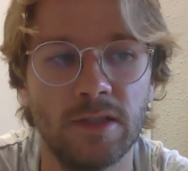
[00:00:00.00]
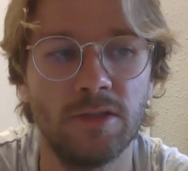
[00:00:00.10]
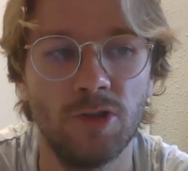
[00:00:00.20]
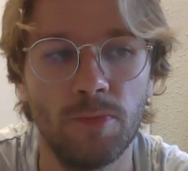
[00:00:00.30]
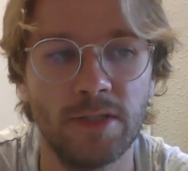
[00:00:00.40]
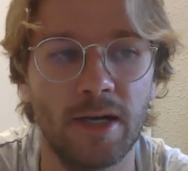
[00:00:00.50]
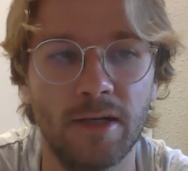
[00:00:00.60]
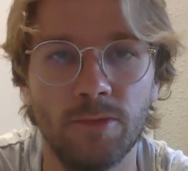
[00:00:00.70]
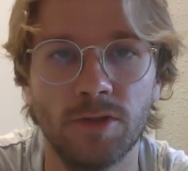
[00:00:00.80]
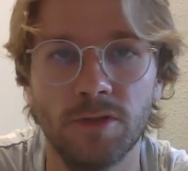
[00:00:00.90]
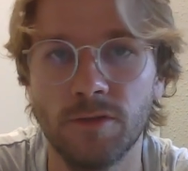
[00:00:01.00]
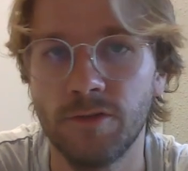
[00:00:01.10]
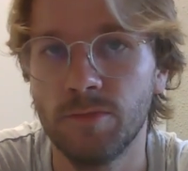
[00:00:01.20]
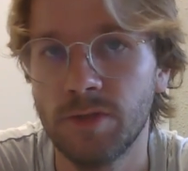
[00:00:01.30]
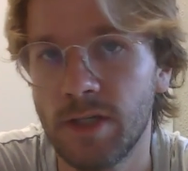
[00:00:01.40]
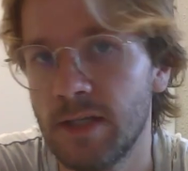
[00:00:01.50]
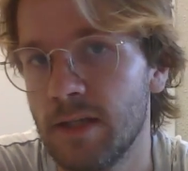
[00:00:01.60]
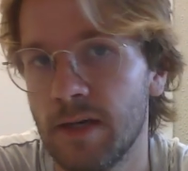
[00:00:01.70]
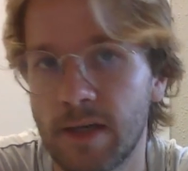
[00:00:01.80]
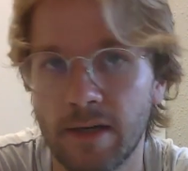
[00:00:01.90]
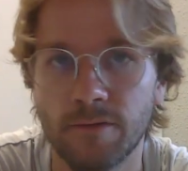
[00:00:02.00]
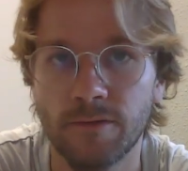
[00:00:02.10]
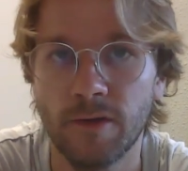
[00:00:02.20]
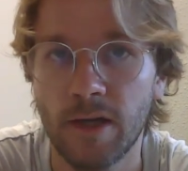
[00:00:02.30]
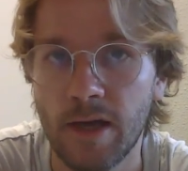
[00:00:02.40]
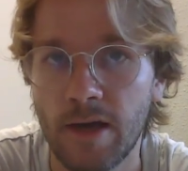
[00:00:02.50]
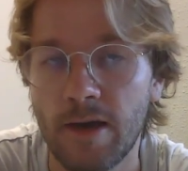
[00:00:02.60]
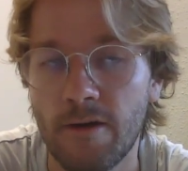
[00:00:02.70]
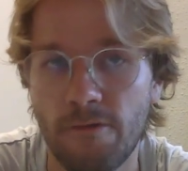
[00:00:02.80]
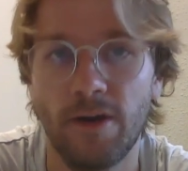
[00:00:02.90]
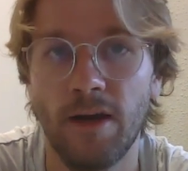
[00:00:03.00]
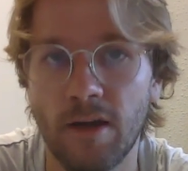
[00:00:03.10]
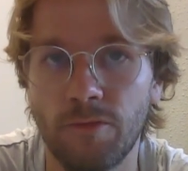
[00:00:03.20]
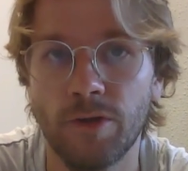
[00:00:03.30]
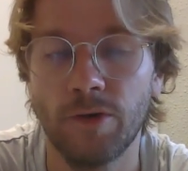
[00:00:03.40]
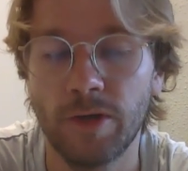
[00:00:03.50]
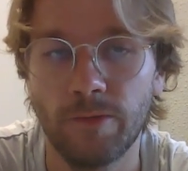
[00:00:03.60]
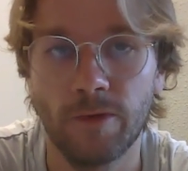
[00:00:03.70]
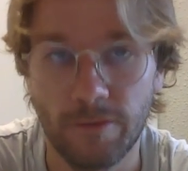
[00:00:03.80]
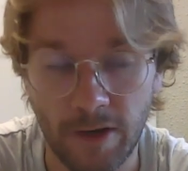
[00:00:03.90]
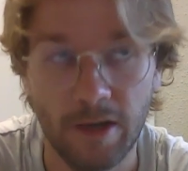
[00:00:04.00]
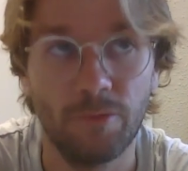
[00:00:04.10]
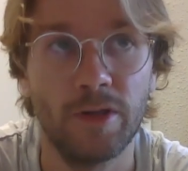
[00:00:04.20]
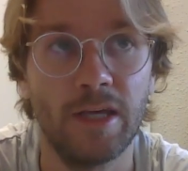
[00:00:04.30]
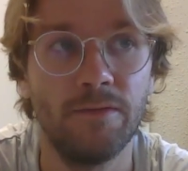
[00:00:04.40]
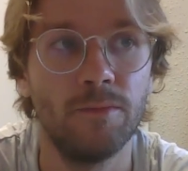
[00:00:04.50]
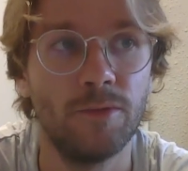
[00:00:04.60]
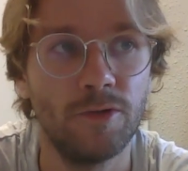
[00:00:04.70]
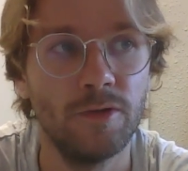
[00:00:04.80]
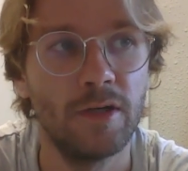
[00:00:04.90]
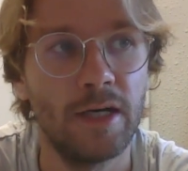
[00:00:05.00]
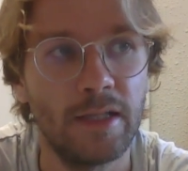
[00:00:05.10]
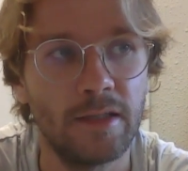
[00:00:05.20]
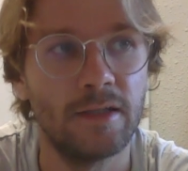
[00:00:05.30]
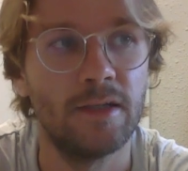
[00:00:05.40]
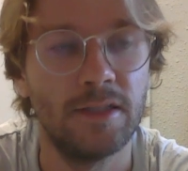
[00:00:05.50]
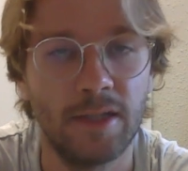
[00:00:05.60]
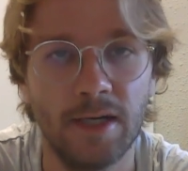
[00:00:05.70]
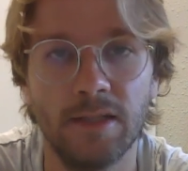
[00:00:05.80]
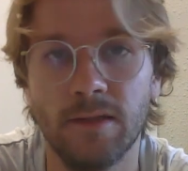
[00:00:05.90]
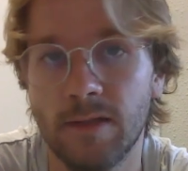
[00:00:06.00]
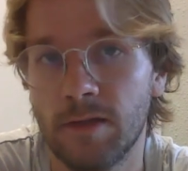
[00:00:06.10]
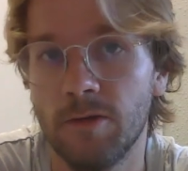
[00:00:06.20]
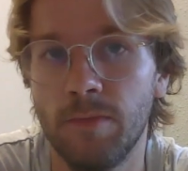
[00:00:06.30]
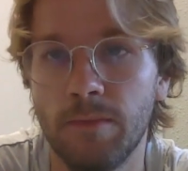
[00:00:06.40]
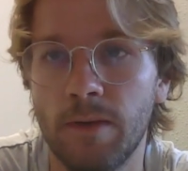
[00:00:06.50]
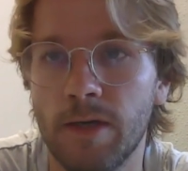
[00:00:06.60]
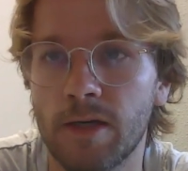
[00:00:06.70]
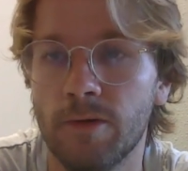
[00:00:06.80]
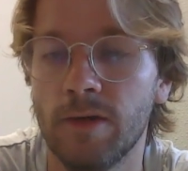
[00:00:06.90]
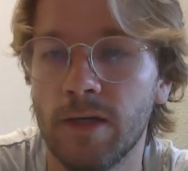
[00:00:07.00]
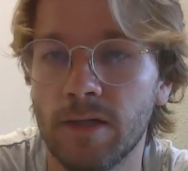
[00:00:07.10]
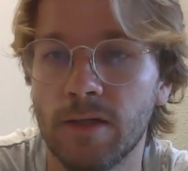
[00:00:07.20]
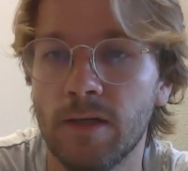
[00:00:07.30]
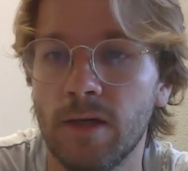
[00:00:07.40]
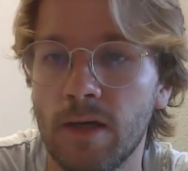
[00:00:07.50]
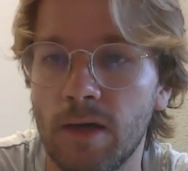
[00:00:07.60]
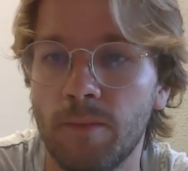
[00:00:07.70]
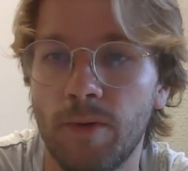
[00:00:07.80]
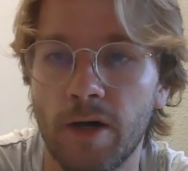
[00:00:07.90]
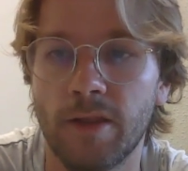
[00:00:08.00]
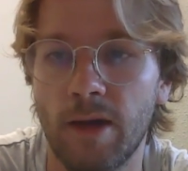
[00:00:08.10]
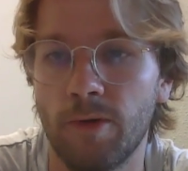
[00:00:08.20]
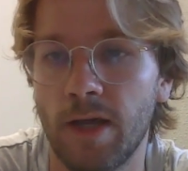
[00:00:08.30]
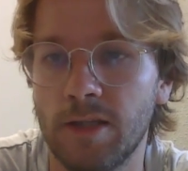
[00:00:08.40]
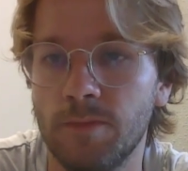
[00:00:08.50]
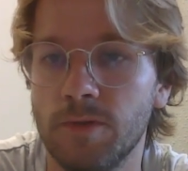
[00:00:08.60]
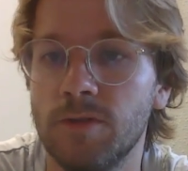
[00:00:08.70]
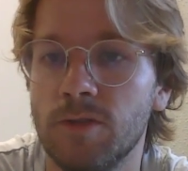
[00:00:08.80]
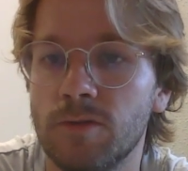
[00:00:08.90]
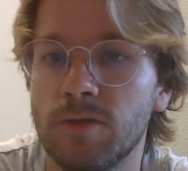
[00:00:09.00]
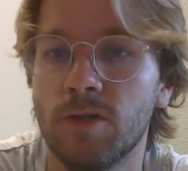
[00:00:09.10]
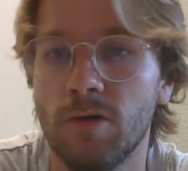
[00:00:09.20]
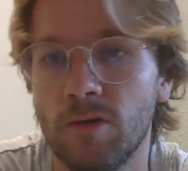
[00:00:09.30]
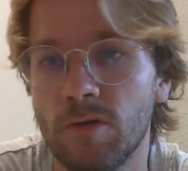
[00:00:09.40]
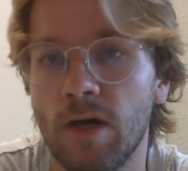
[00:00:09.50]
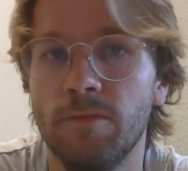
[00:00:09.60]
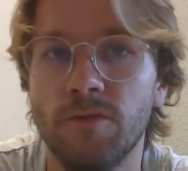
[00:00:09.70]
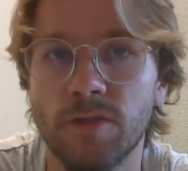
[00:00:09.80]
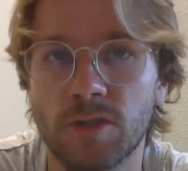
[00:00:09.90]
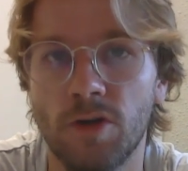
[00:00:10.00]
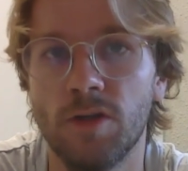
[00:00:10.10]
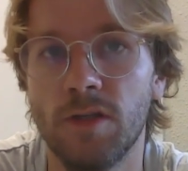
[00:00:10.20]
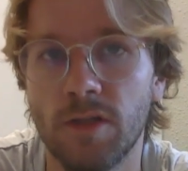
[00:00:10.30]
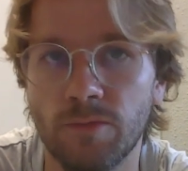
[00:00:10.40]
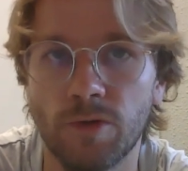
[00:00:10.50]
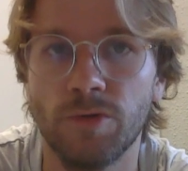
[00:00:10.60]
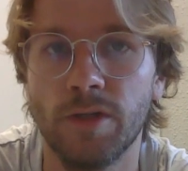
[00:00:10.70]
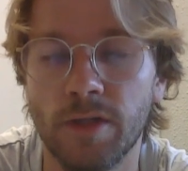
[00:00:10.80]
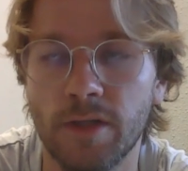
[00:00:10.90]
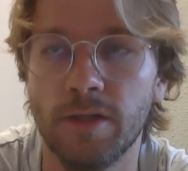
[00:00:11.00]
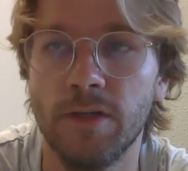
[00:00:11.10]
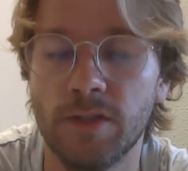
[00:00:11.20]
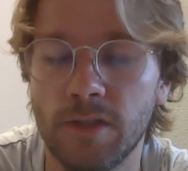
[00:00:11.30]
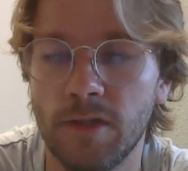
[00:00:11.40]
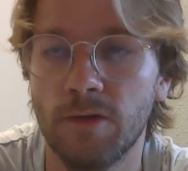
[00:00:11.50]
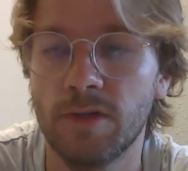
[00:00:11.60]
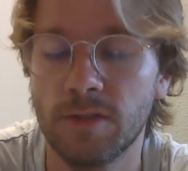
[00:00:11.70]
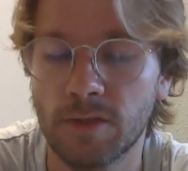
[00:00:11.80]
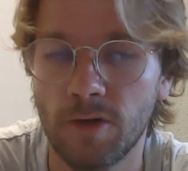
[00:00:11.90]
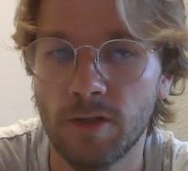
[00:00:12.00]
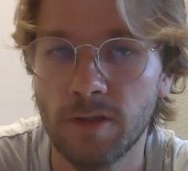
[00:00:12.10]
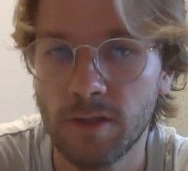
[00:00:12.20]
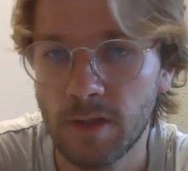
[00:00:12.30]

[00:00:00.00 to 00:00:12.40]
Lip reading: job exactly was on a film set, that I kind of fell in love with it even more, and decided it could be maybe a career path that I would like to pursue. So I moved to Scotland and enrolled at the University of the West of Scotland,